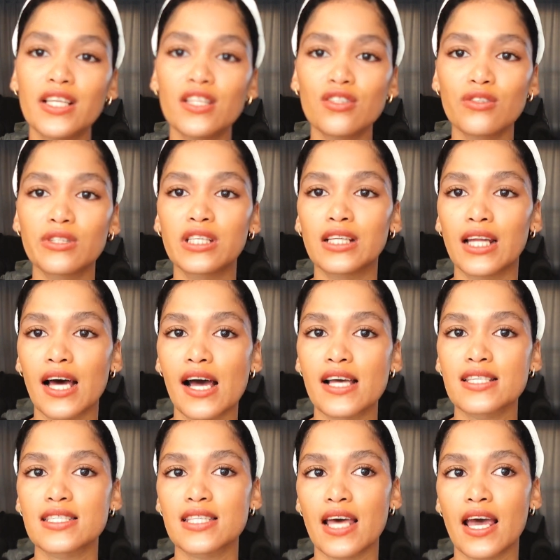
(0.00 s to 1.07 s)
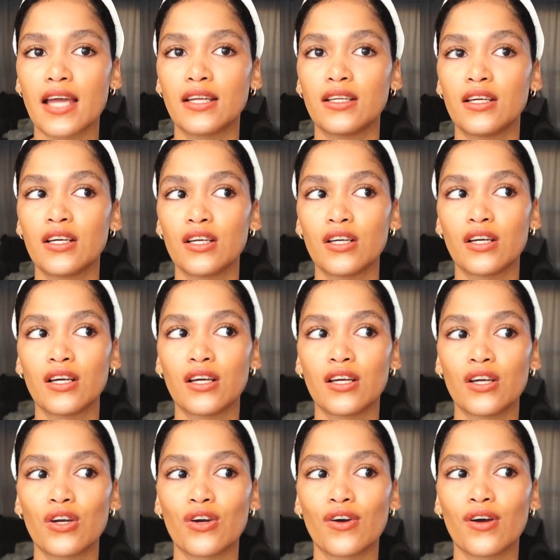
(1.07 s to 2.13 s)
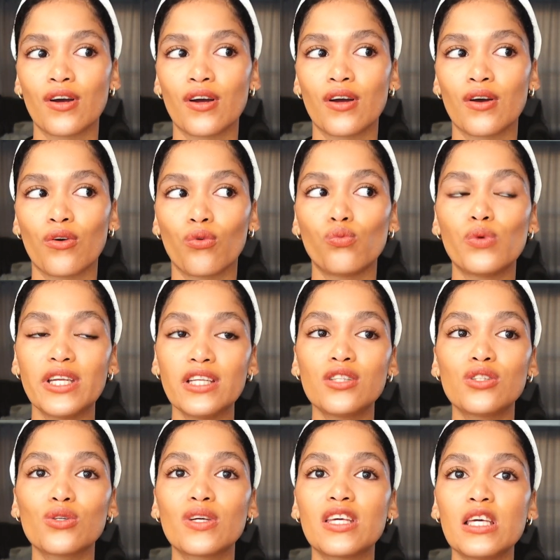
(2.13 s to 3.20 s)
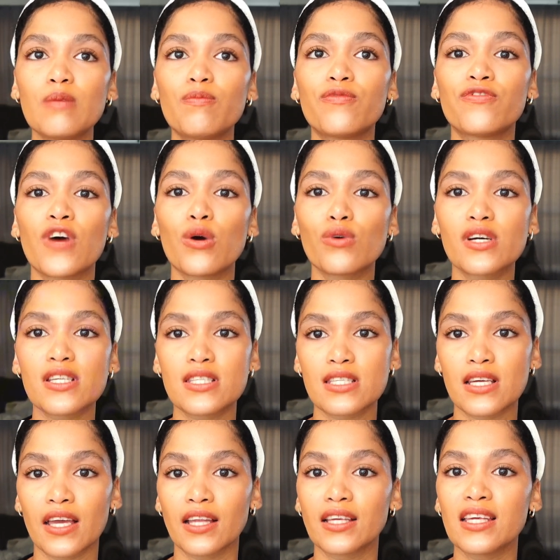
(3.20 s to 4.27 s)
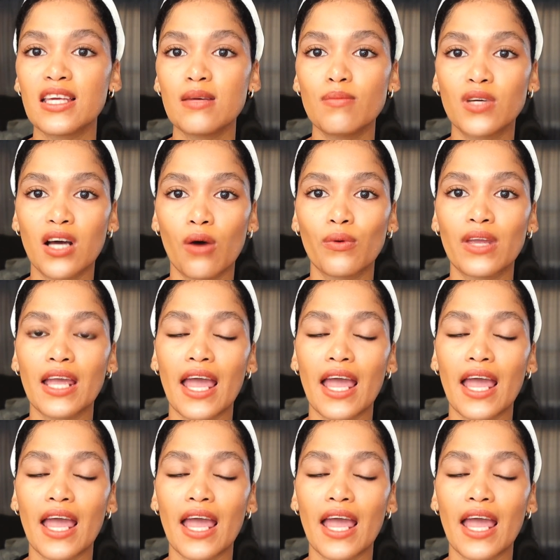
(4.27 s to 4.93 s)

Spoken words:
need to realize that we need to keep focusing and keep going